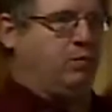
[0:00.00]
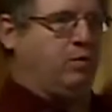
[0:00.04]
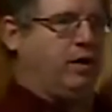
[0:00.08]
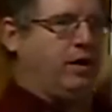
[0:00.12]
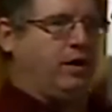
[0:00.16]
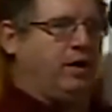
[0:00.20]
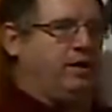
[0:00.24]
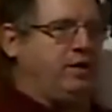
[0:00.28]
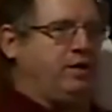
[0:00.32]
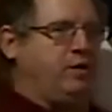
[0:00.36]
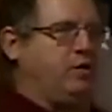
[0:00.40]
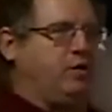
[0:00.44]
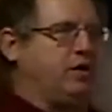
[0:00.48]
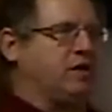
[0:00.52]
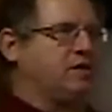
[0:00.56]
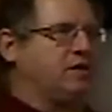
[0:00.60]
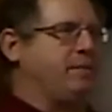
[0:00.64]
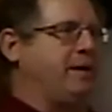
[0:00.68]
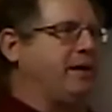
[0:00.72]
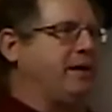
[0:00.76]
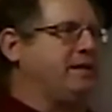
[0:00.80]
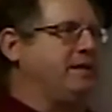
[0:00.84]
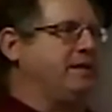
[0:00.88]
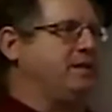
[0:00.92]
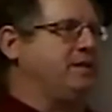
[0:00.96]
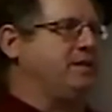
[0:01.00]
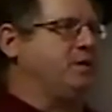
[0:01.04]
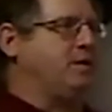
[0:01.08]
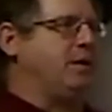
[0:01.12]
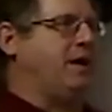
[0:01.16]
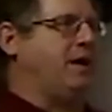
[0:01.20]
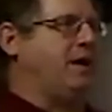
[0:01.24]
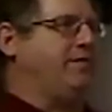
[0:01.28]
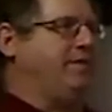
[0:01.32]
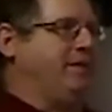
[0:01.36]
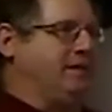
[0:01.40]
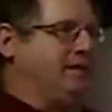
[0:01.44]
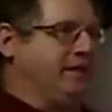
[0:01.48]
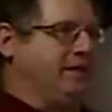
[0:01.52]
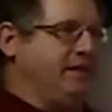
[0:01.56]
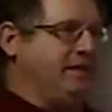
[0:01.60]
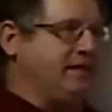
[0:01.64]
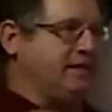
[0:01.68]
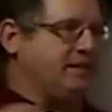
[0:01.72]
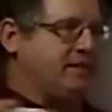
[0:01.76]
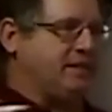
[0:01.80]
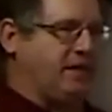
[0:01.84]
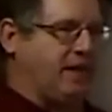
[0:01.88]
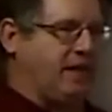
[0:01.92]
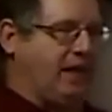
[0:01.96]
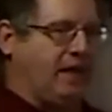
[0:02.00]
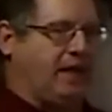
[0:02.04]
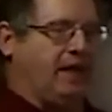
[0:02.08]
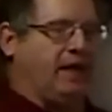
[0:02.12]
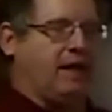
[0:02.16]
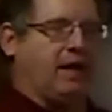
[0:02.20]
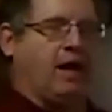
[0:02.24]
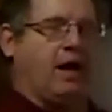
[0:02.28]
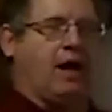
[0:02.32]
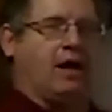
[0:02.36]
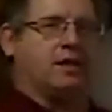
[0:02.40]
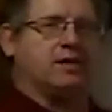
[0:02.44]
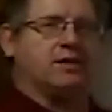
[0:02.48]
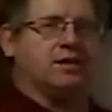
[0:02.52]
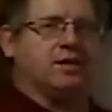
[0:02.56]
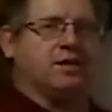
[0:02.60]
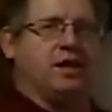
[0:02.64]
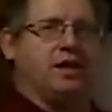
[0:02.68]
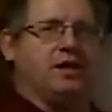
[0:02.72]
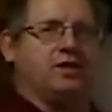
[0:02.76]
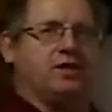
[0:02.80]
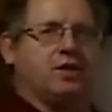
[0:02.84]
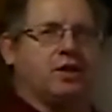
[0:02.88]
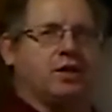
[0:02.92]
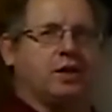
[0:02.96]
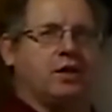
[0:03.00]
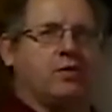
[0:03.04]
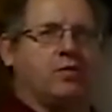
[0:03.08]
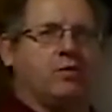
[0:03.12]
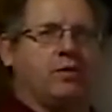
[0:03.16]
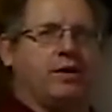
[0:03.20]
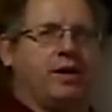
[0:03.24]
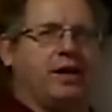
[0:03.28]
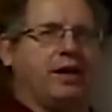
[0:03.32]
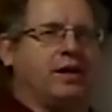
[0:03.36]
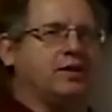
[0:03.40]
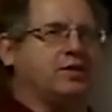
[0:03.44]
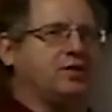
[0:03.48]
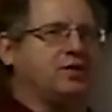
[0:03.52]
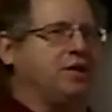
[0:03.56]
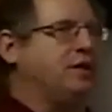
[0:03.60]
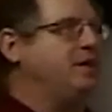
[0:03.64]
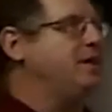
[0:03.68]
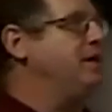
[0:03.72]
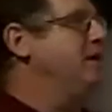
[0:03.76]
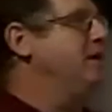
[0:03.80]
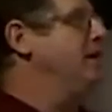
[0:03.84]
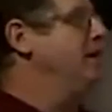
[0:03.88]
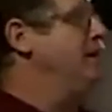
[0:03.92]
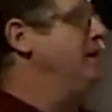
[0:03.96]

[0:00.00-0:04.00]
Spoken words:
1. You're expected to have at least seen oxidation and reduction.